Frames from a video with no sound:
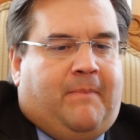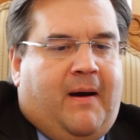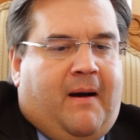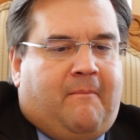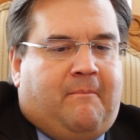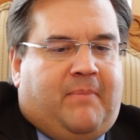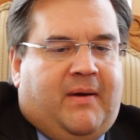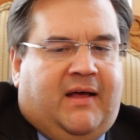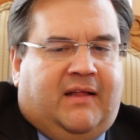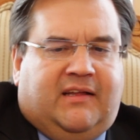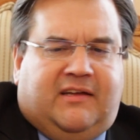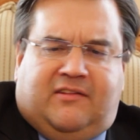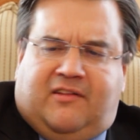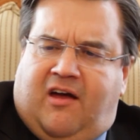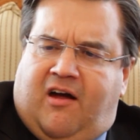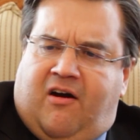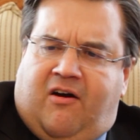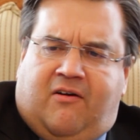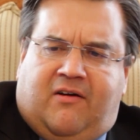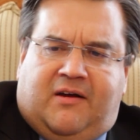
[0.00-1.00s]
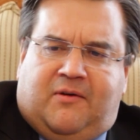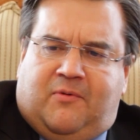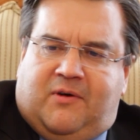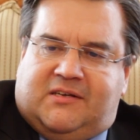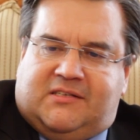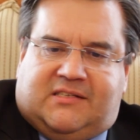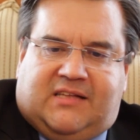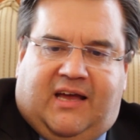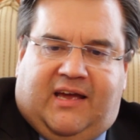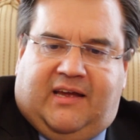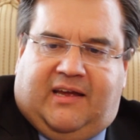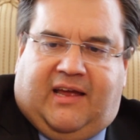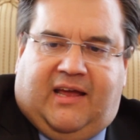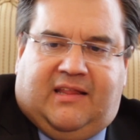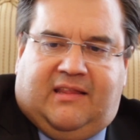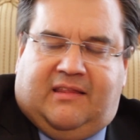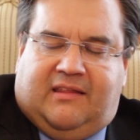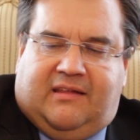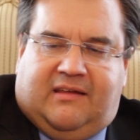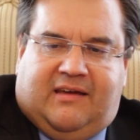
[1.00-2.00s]
Bob Bailey? No, he was like,
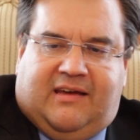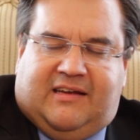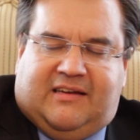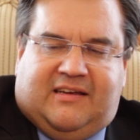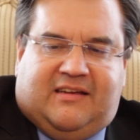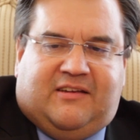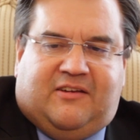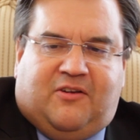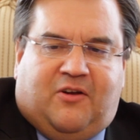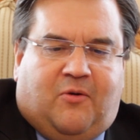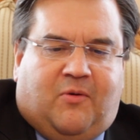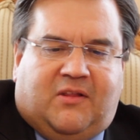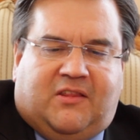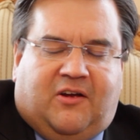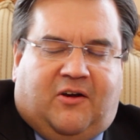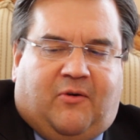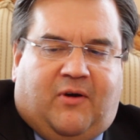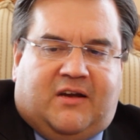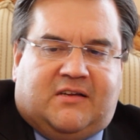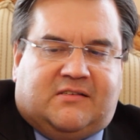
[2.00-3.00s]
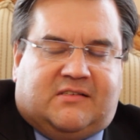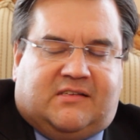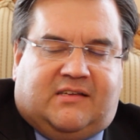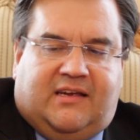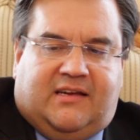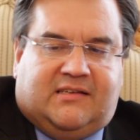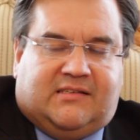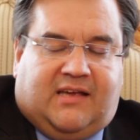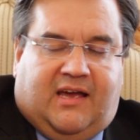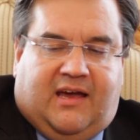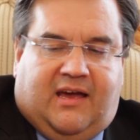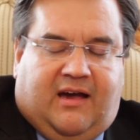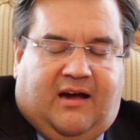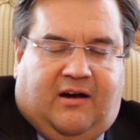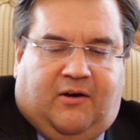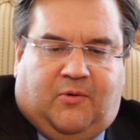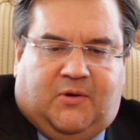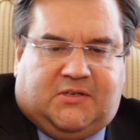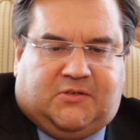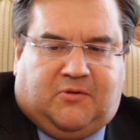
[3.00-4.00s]
and you know what? The greatest things I
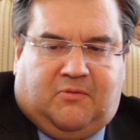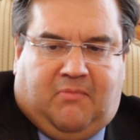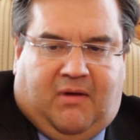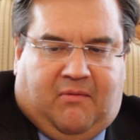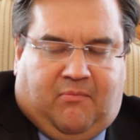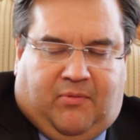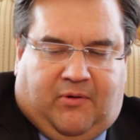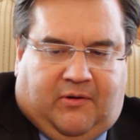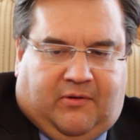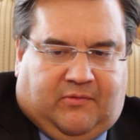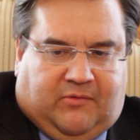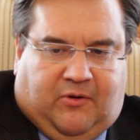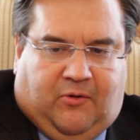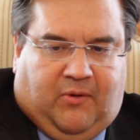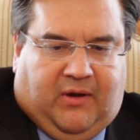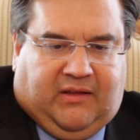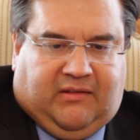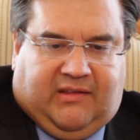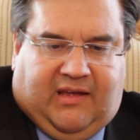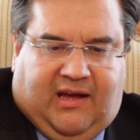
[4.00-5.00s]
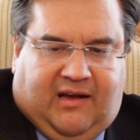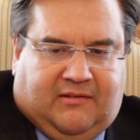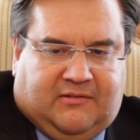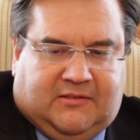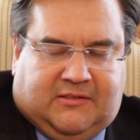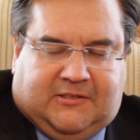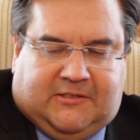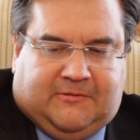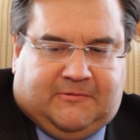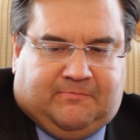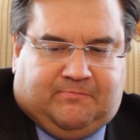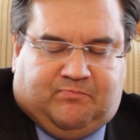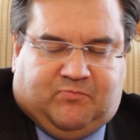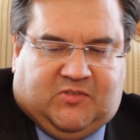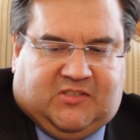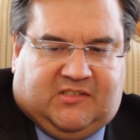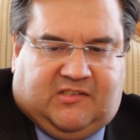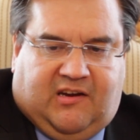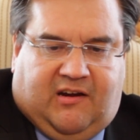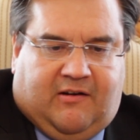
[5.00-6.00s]
always remember going
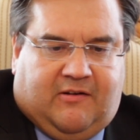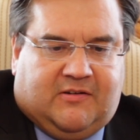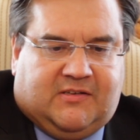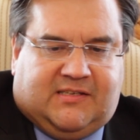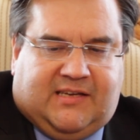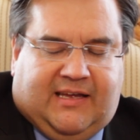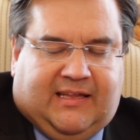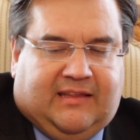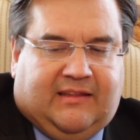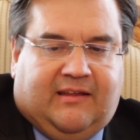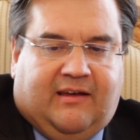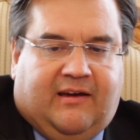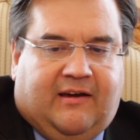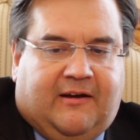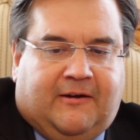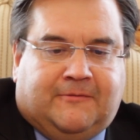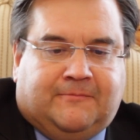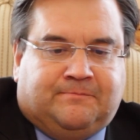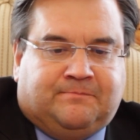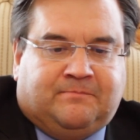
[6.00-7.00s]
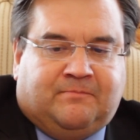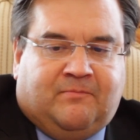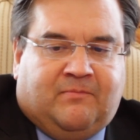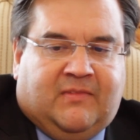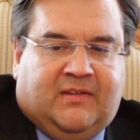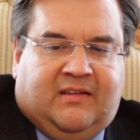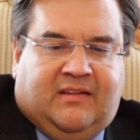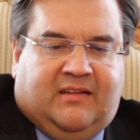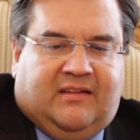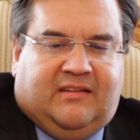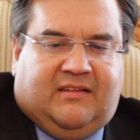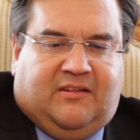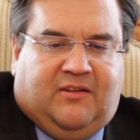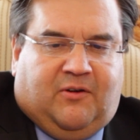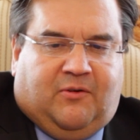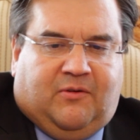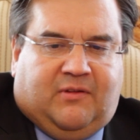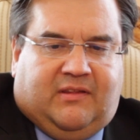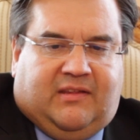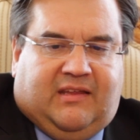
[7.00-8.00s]
downstairs, and you
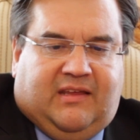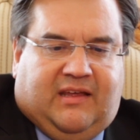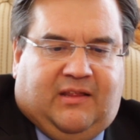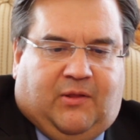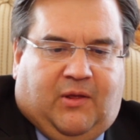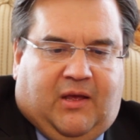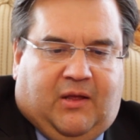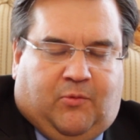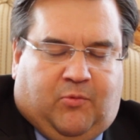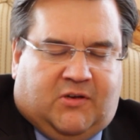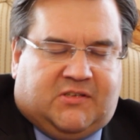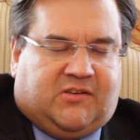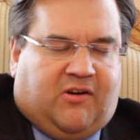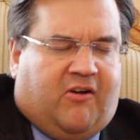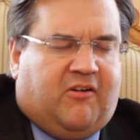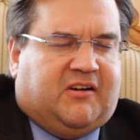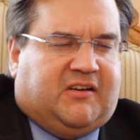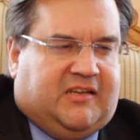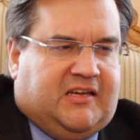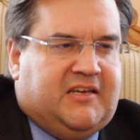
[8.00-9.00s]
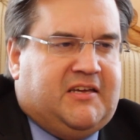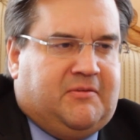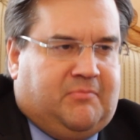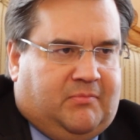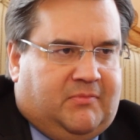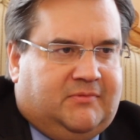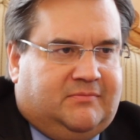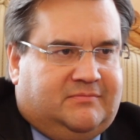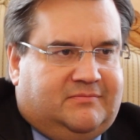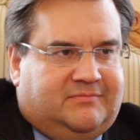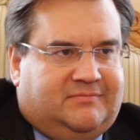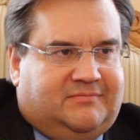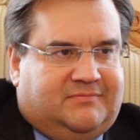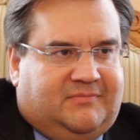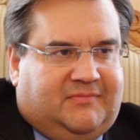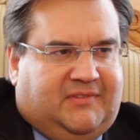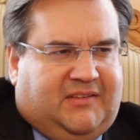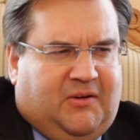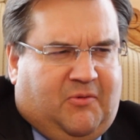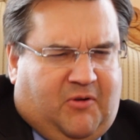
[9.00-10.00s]
know, it was our team.
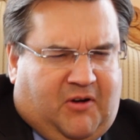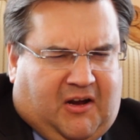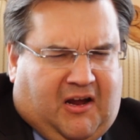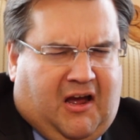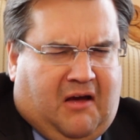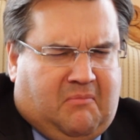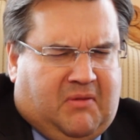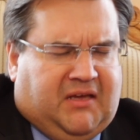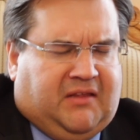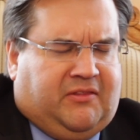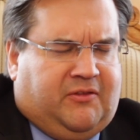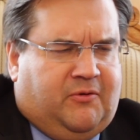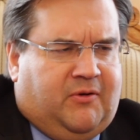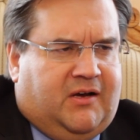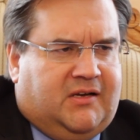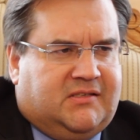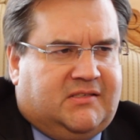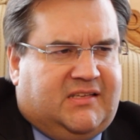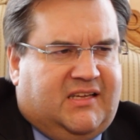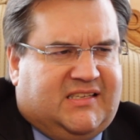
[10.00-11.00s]
They were coming to us.